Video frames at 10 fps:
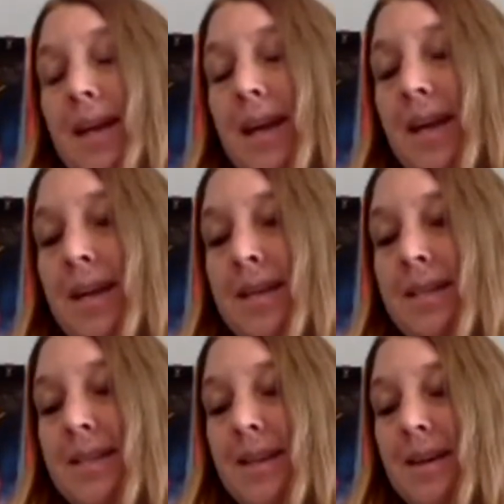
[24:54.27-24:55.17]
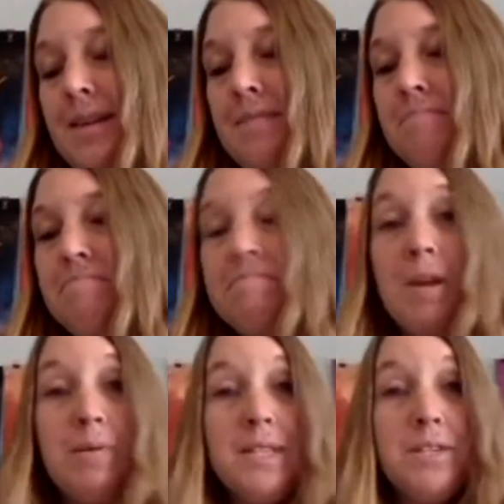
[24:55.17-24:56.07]
And
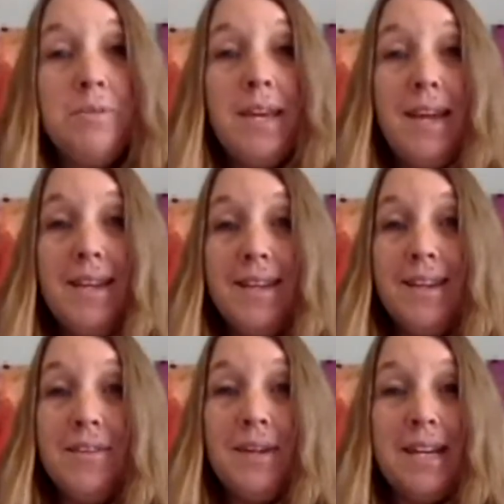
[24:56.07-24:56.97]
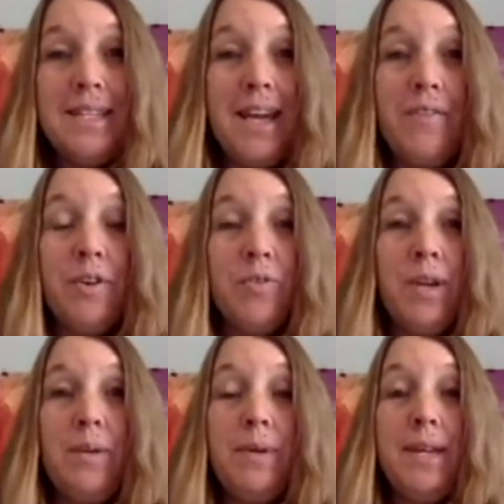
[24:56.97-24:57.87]
And we'll see you then. You guys have a
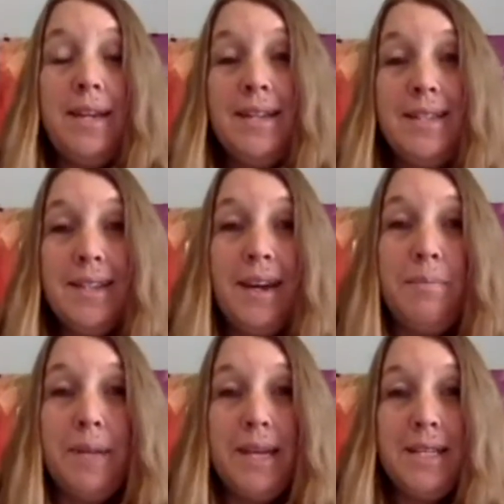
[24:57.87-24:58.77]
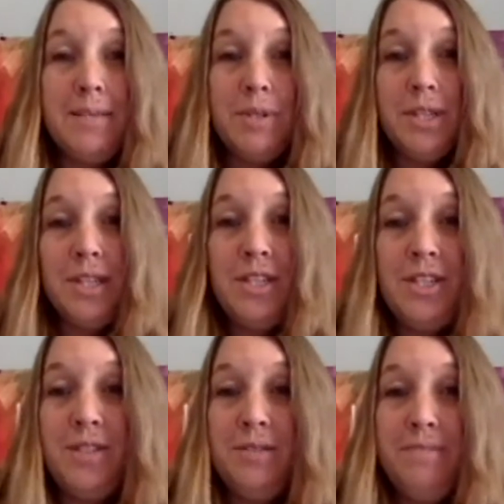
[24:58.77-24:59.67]
great weekend. God bless, and we'll talk to you soon.